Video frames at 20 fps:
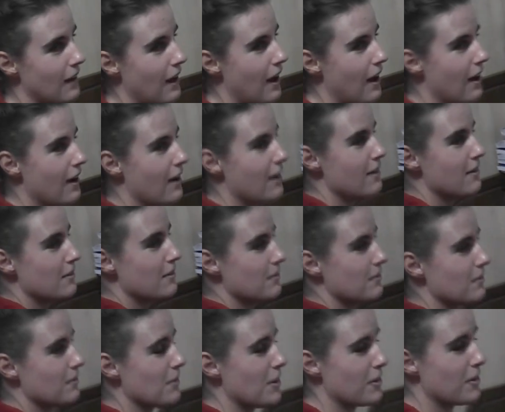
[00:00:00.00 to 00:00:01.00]
I
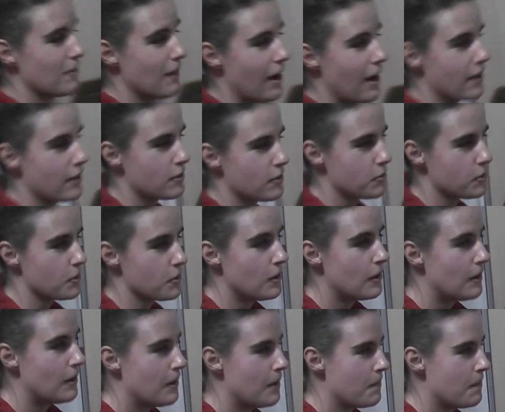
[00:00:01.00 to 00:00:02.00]
would like to
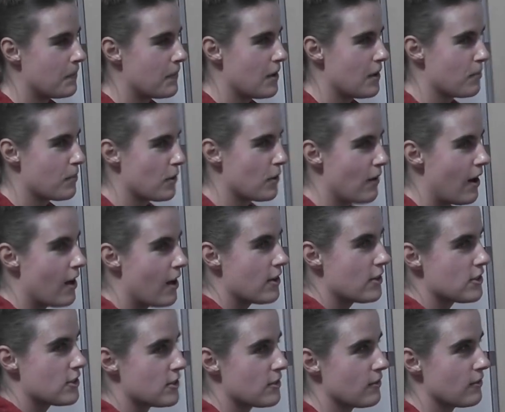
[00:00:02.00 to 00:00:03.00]

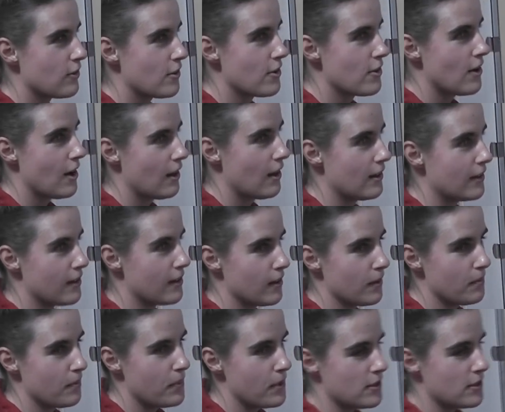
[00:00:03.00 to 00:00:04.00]
improvise for you a little
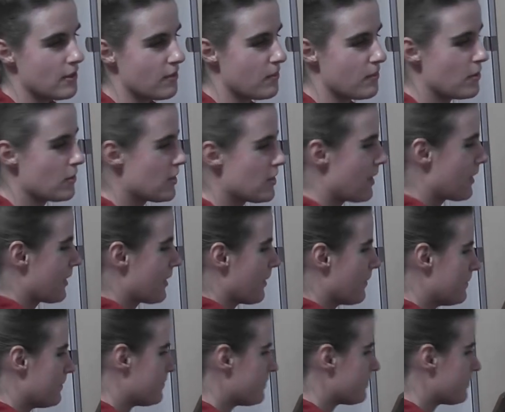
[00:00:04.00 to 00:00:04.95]
piece of music.